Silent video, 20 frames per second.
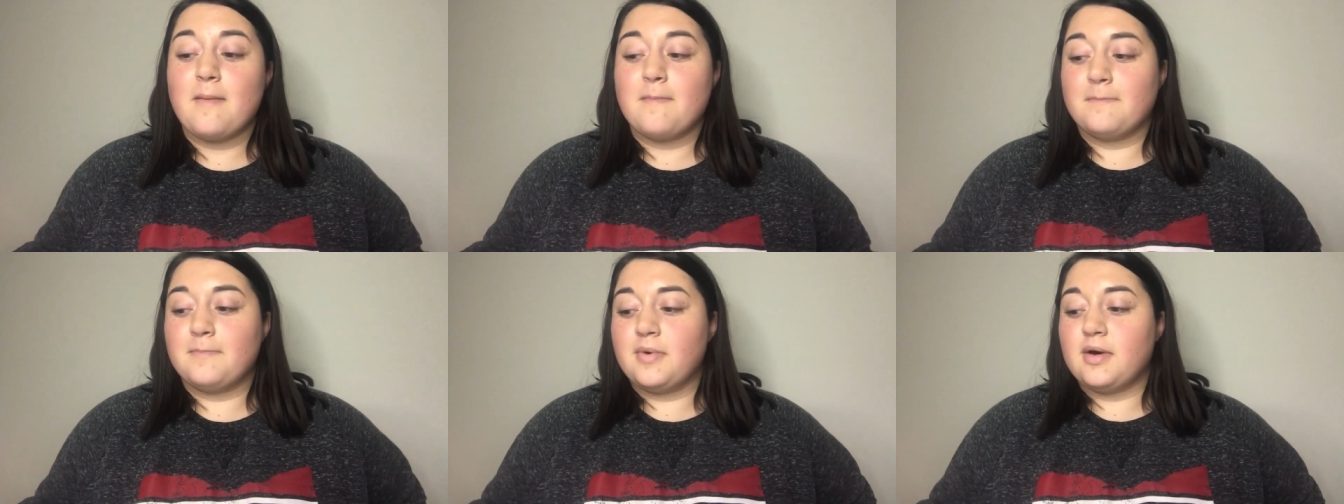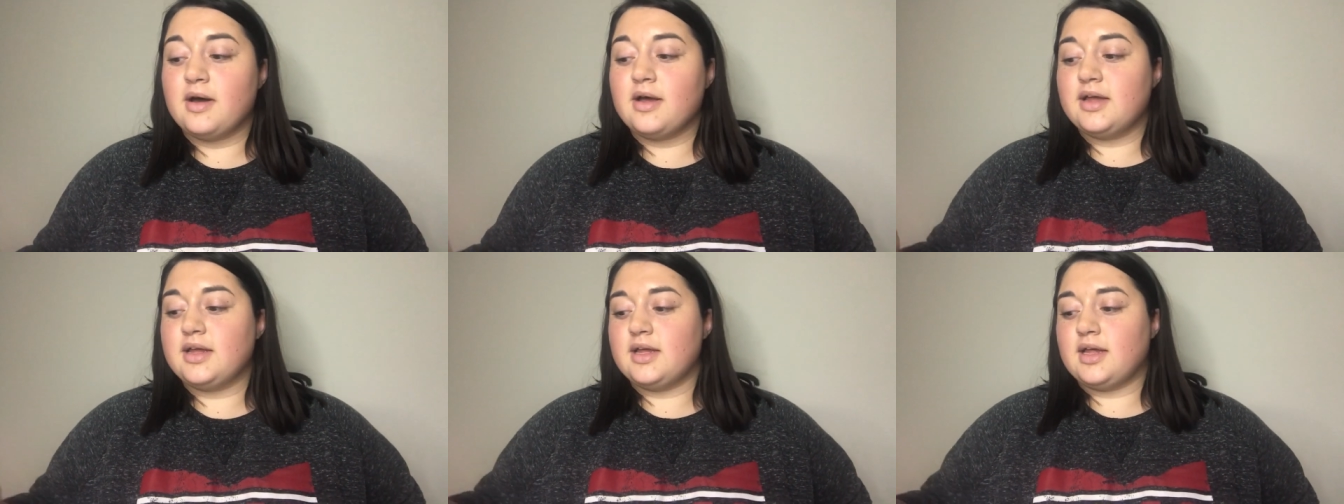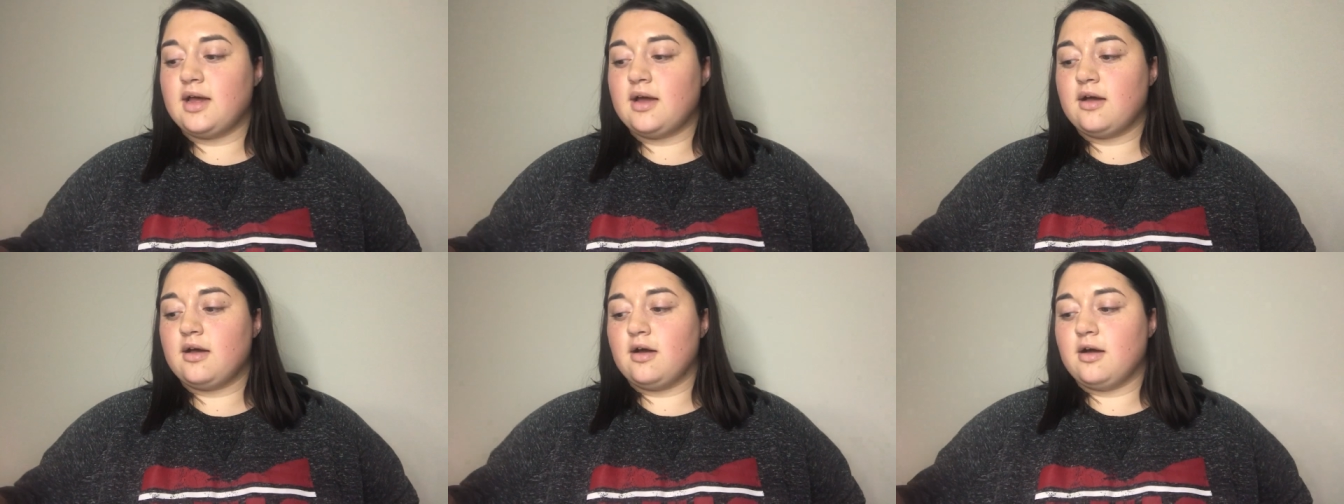but
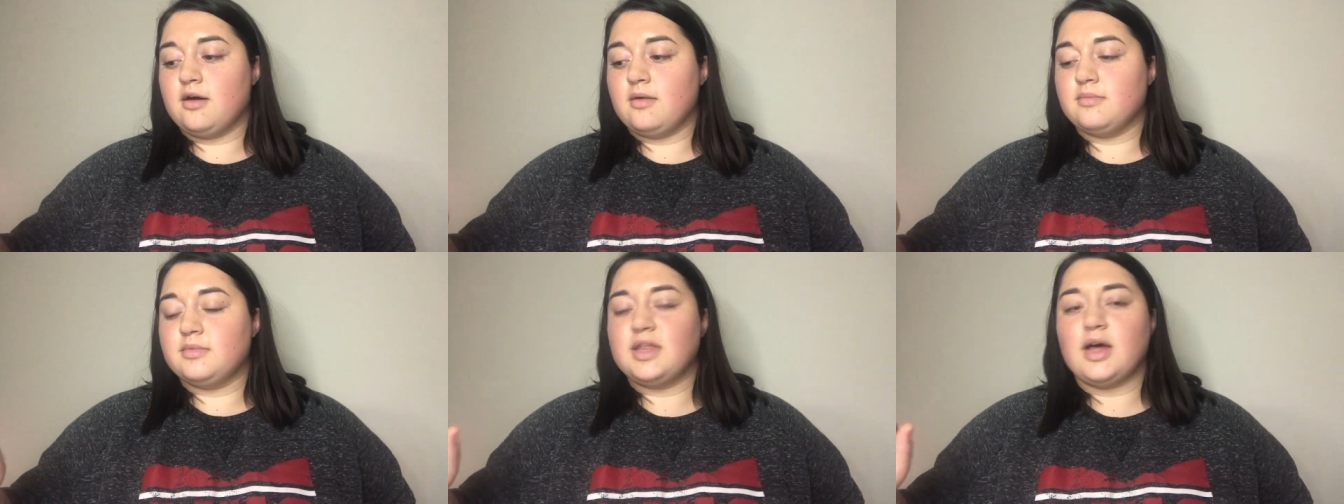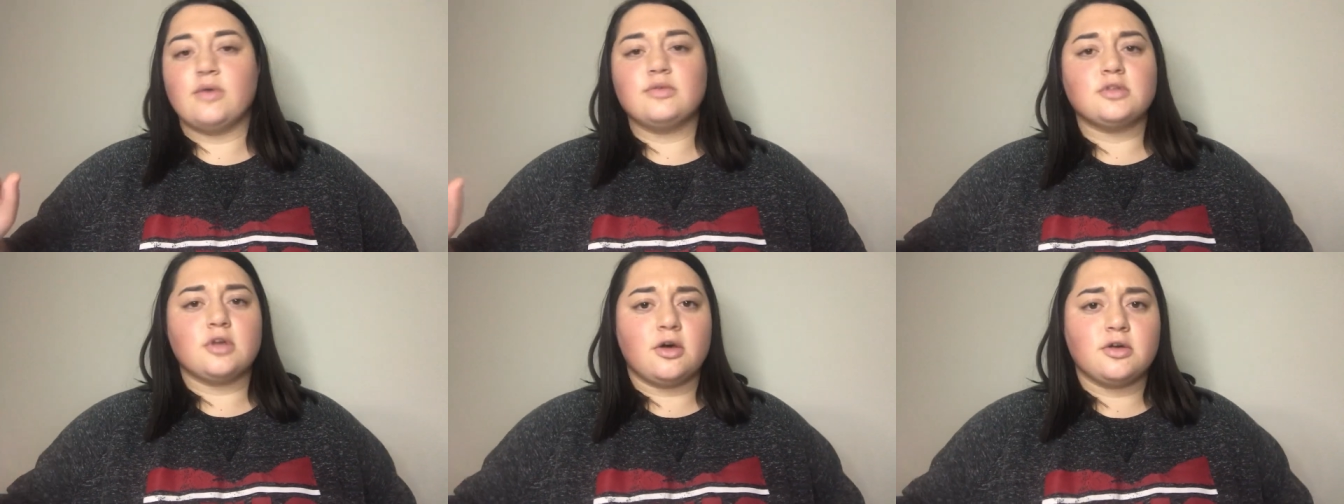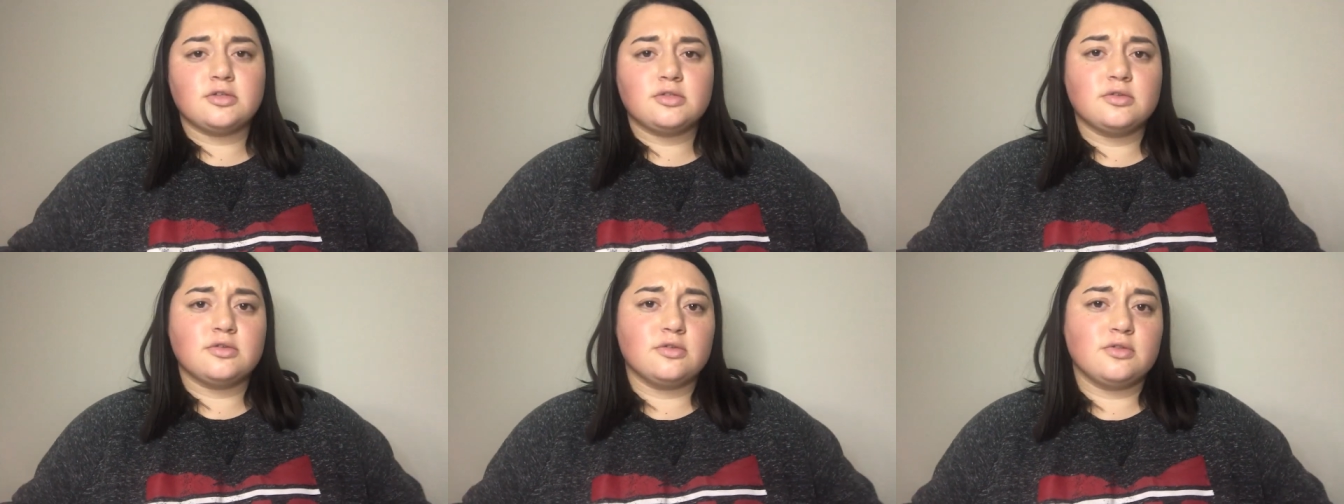um, that was
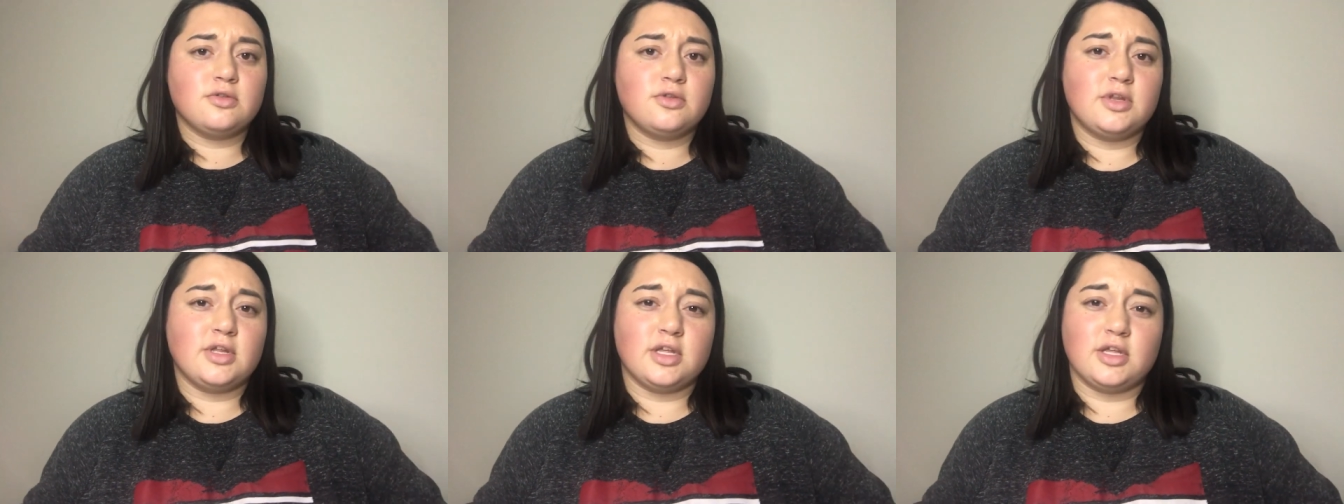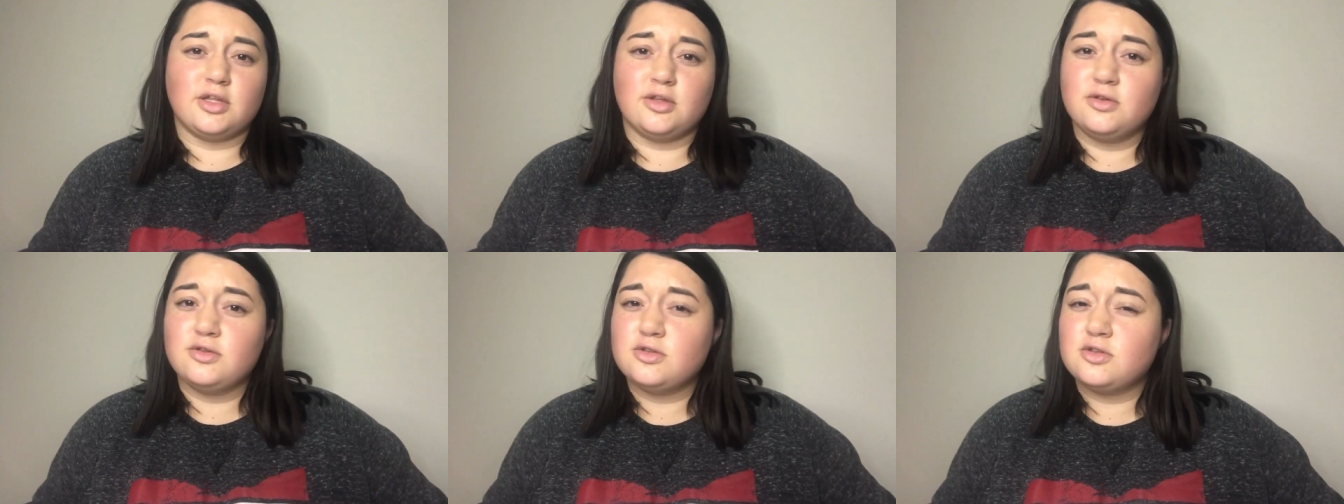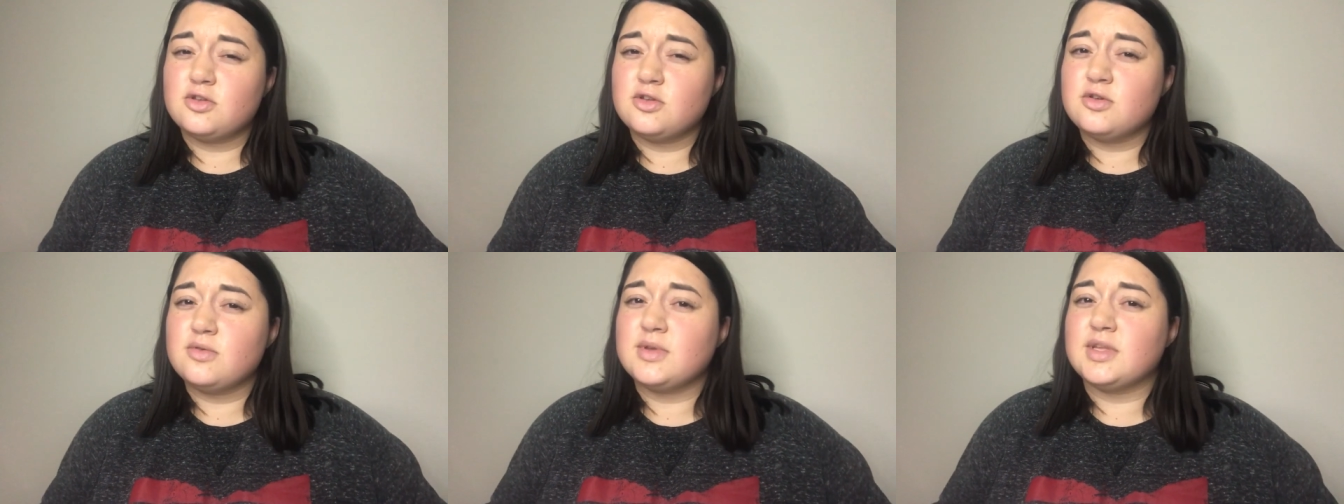also including YouTube,